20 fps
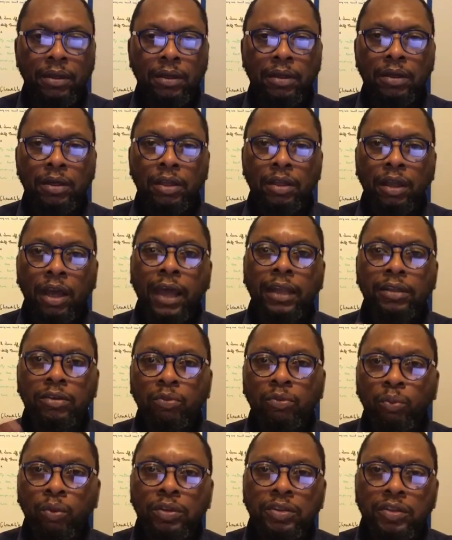You know,
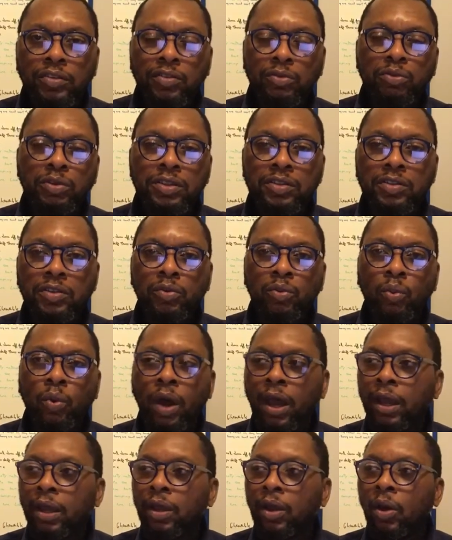and which is the reason
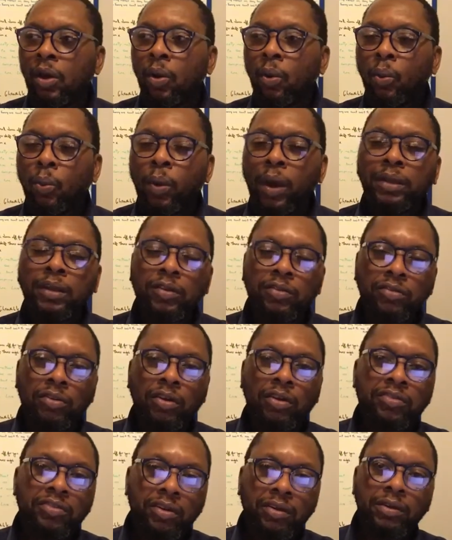why when they saw
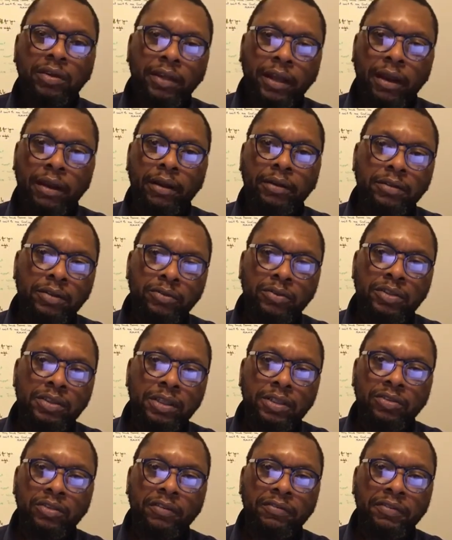certain
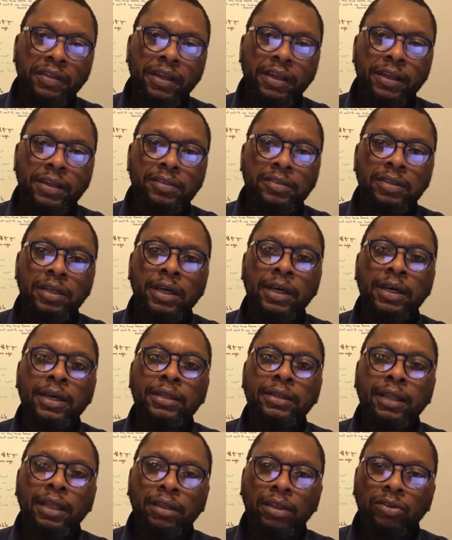characteristics of his,
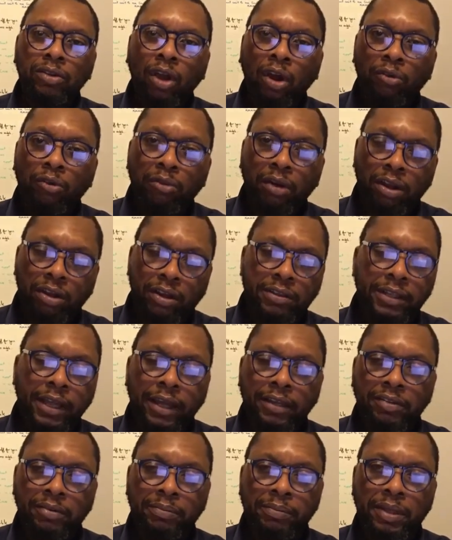they did not
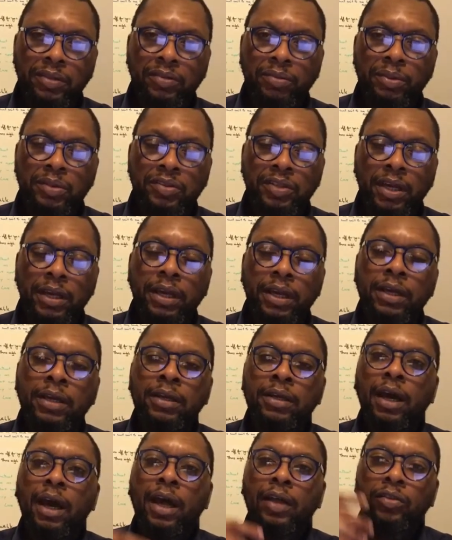recognize him as the Messiah,
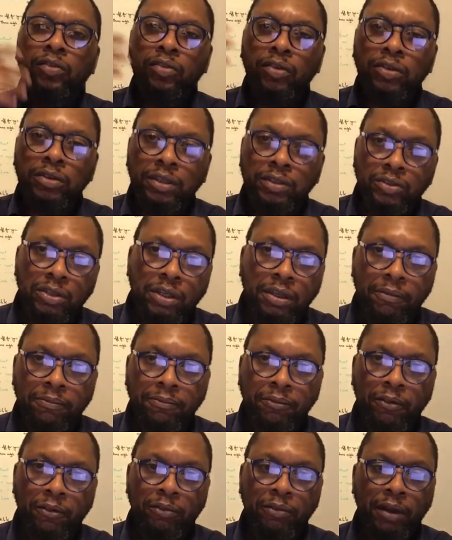and so they took him
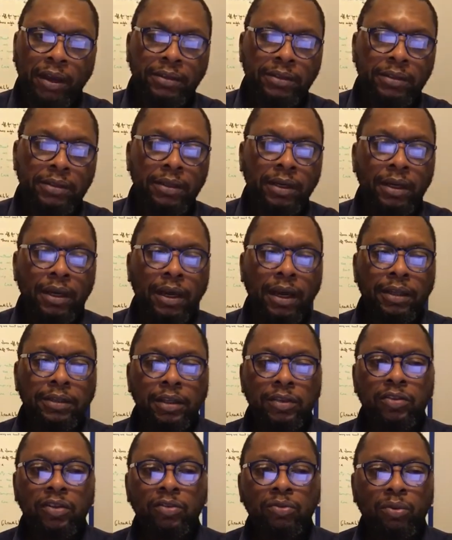for granted. And
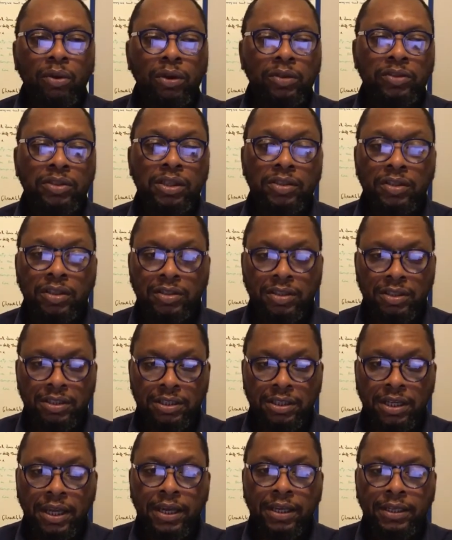this is what Jesus is
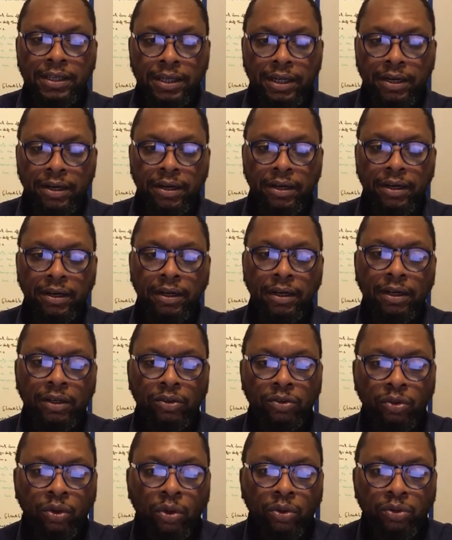saying here.
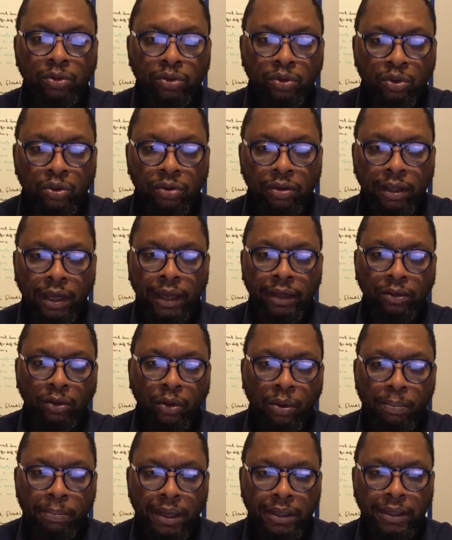Don't do that.
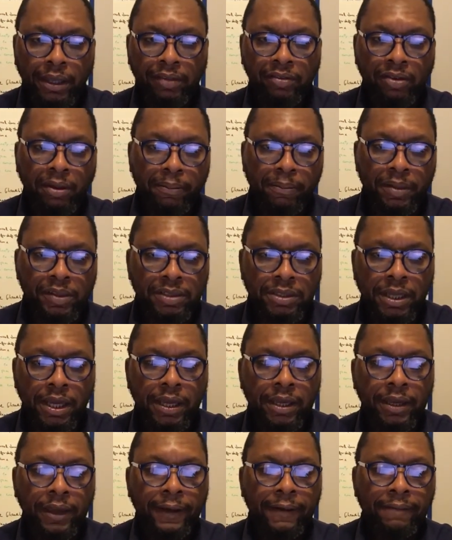Don't make that same
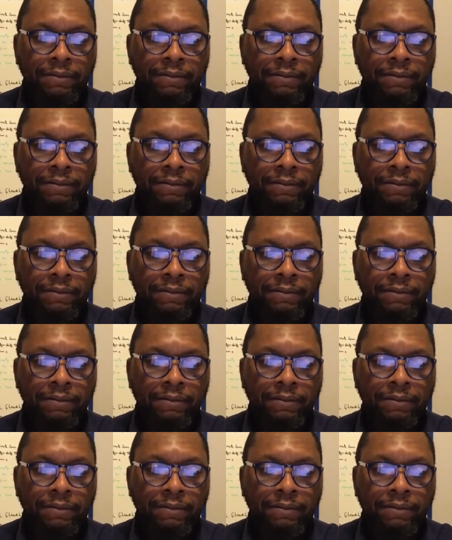mistake.